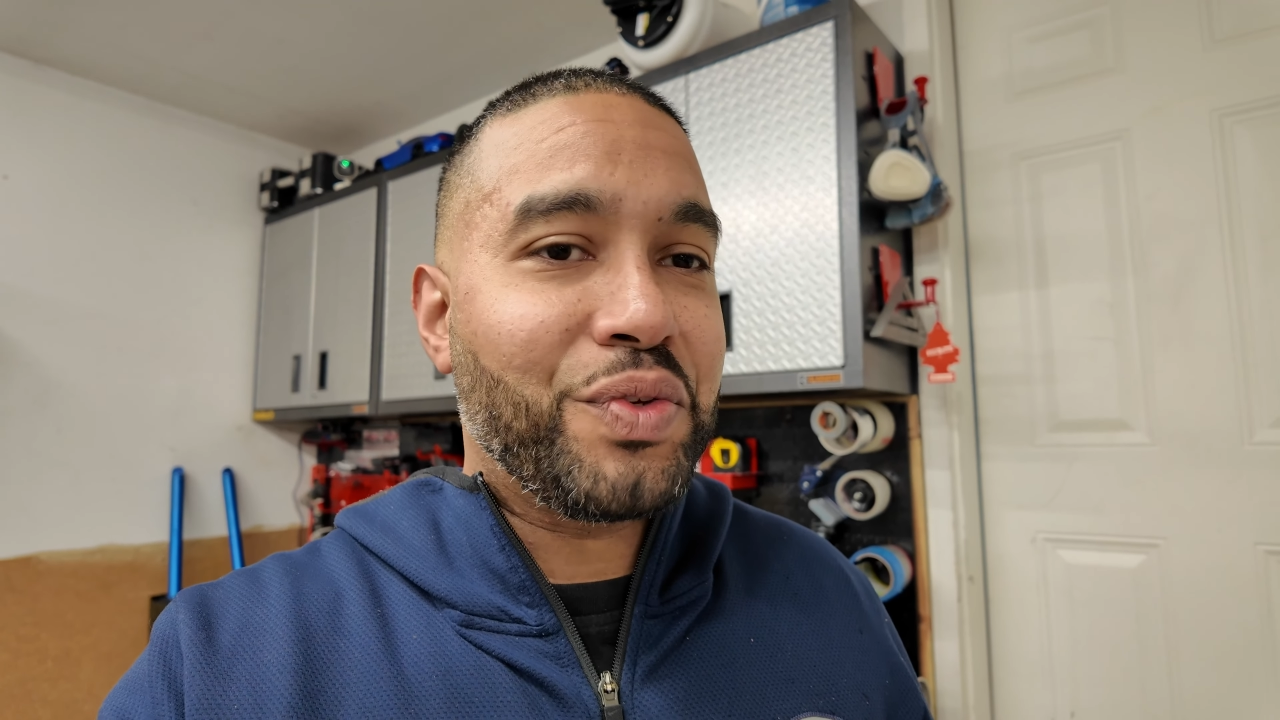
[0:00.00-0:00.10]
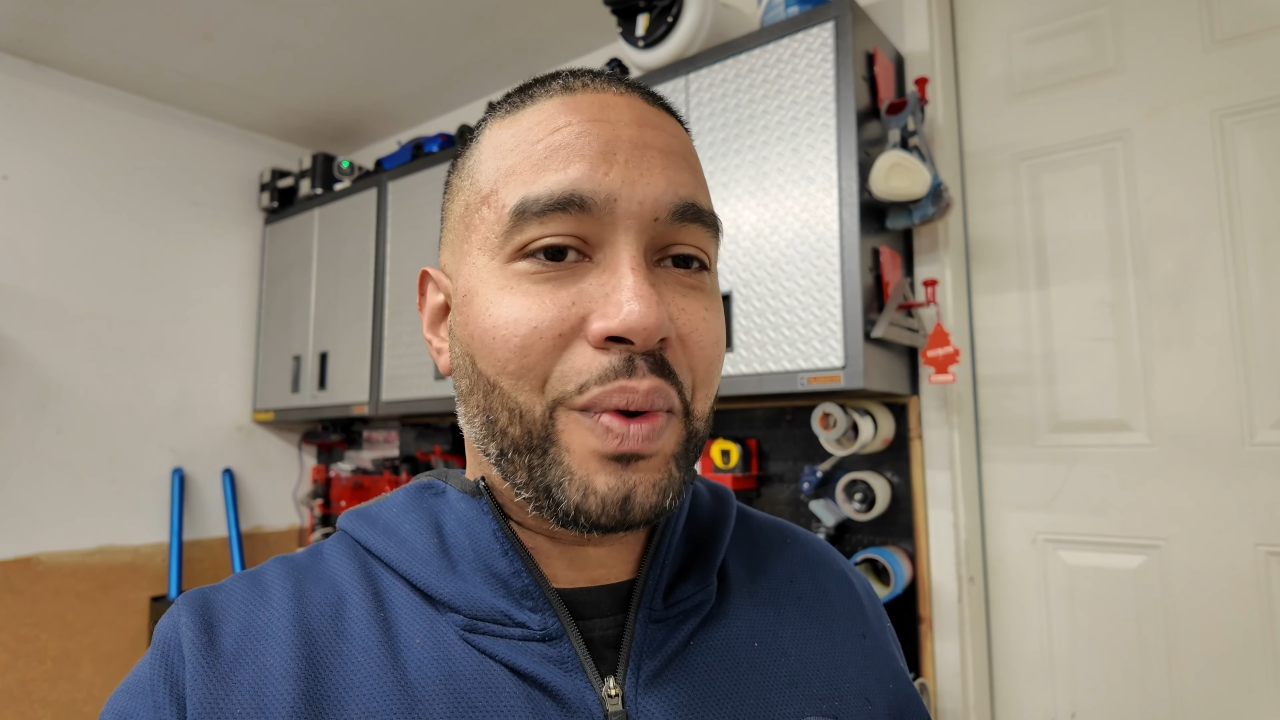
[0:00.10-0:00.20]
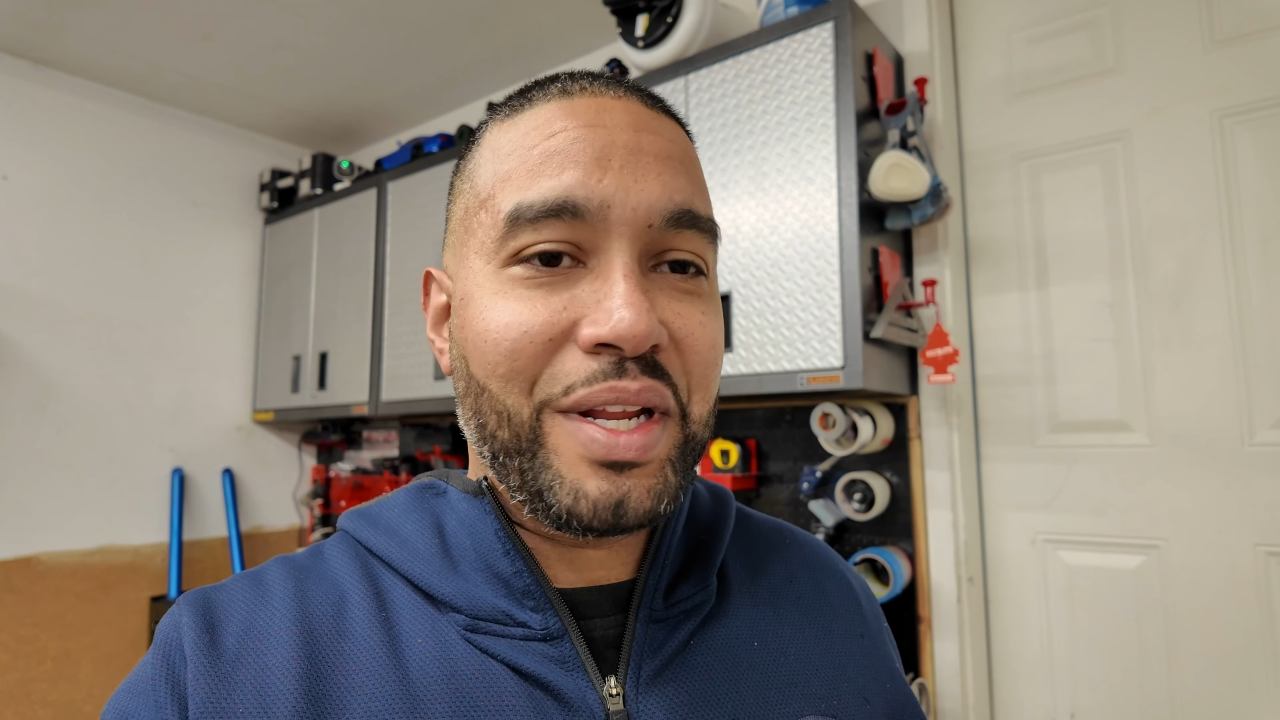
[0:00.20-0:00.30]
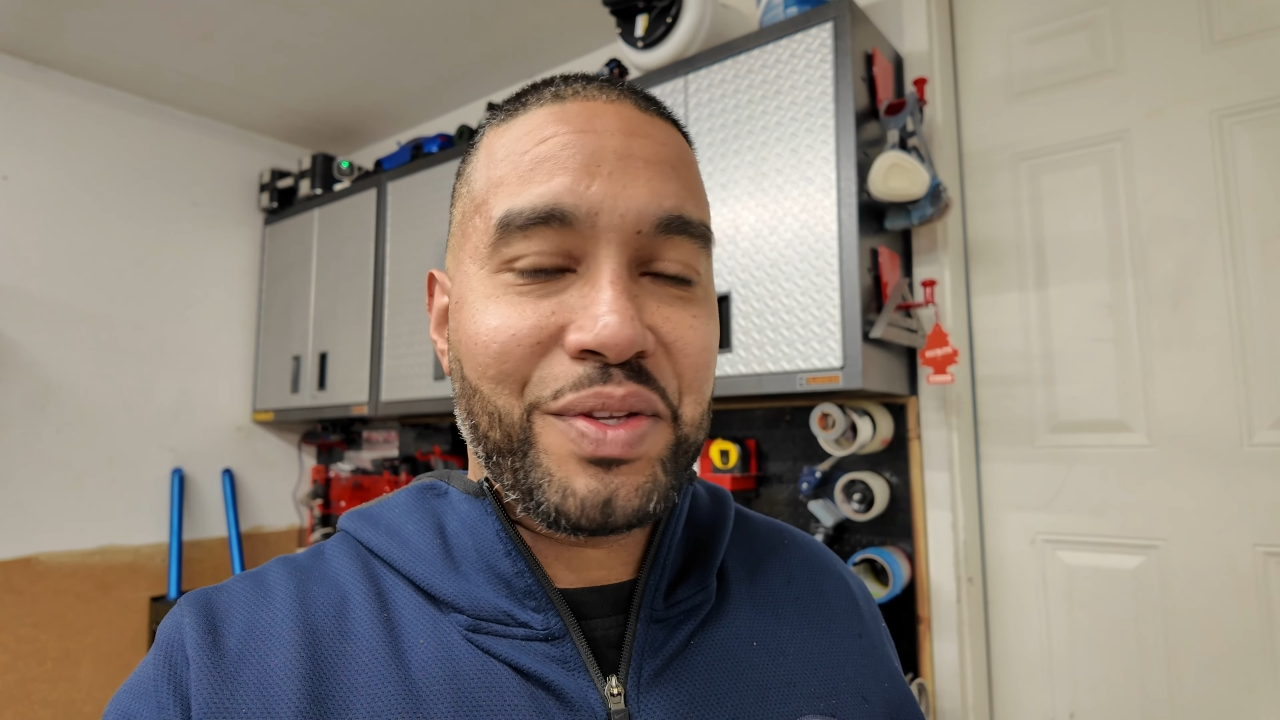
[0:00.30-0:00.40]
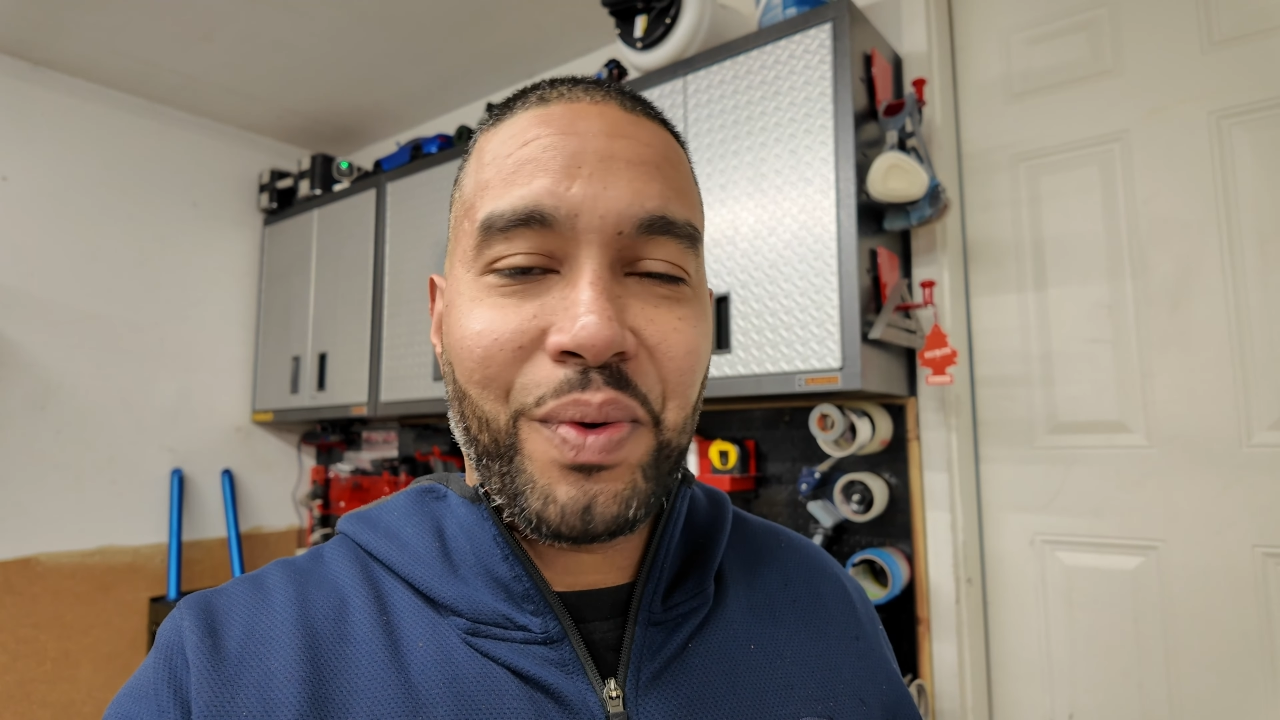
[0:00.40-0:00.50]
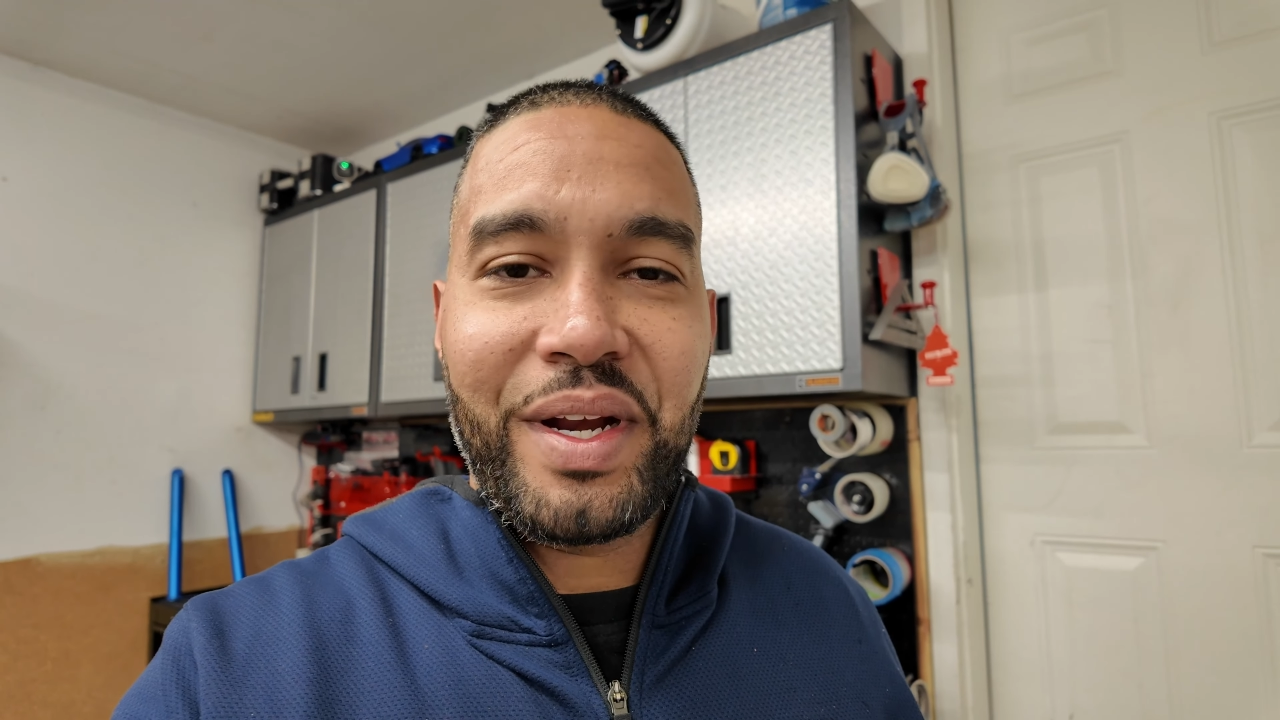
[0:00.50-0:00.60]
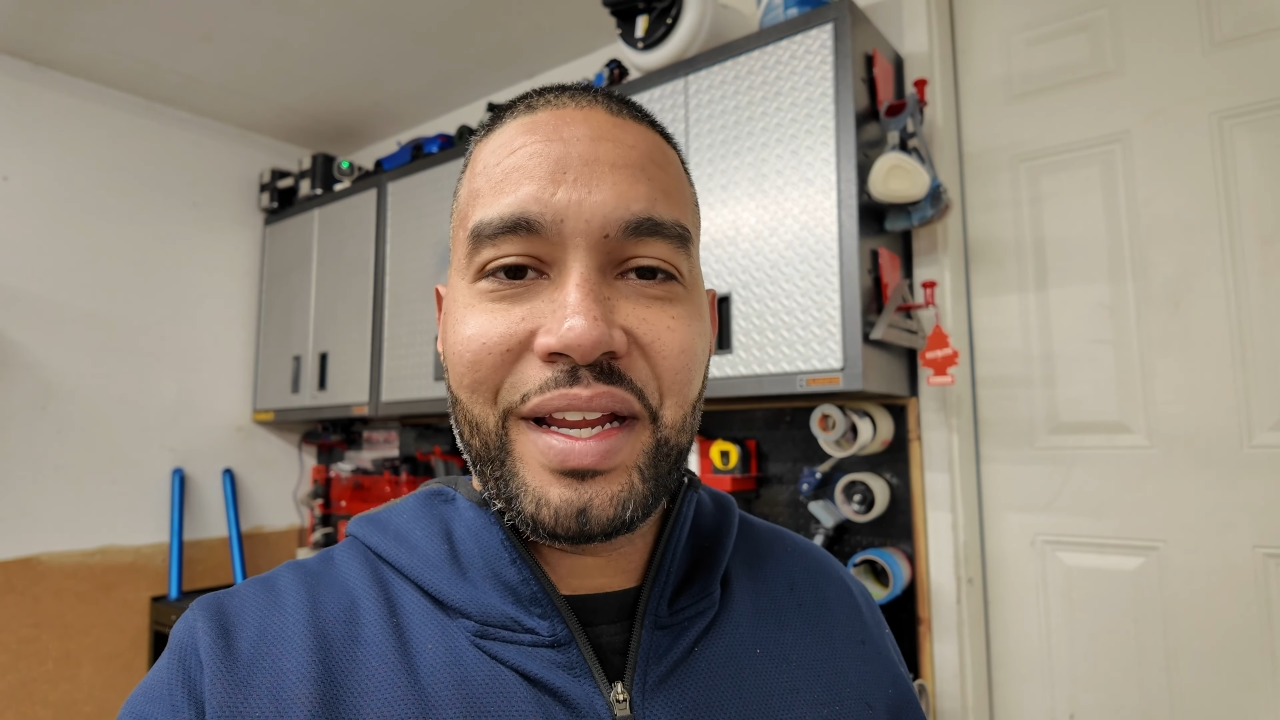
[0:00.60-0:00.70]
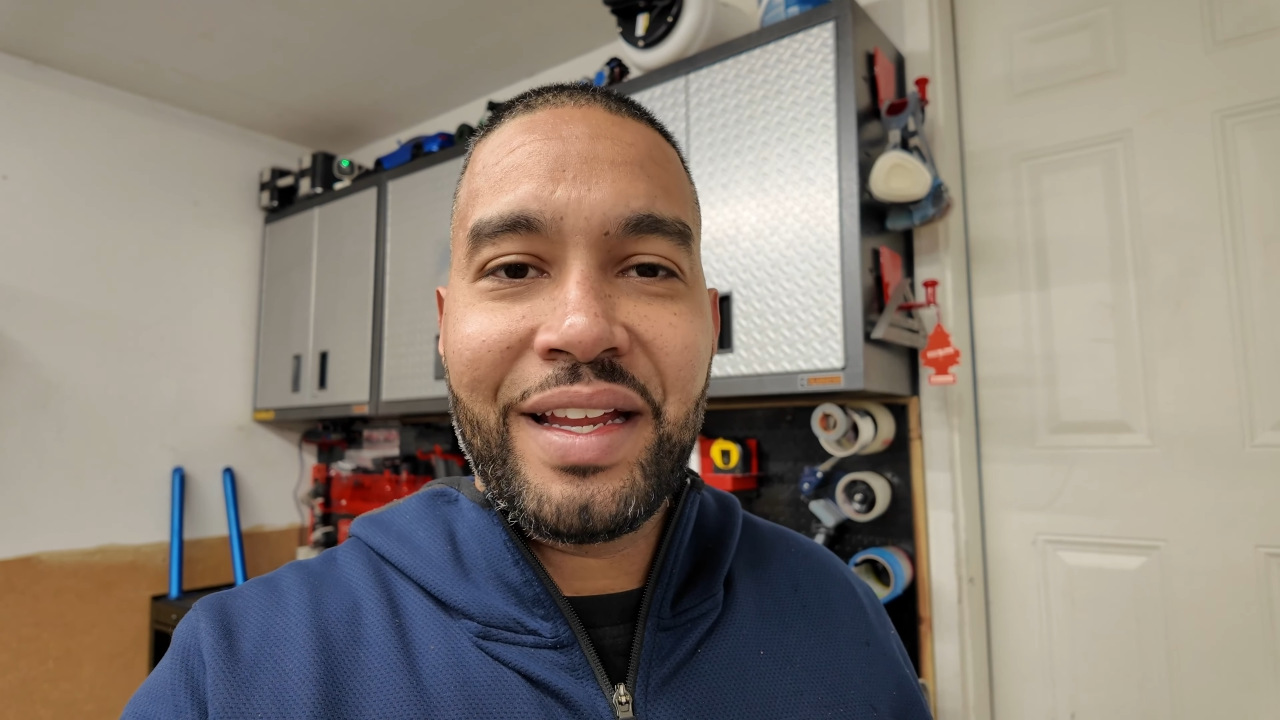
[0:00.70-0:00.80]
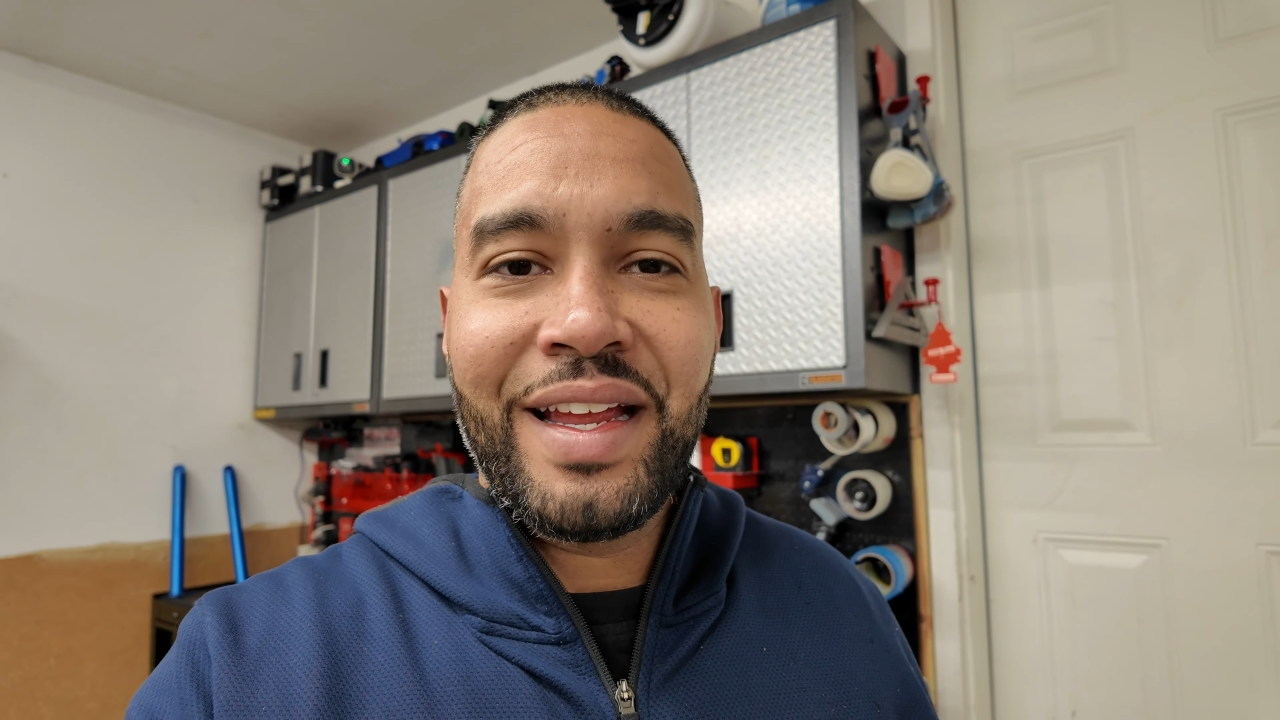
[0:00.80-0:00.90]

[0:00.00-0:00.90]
2020.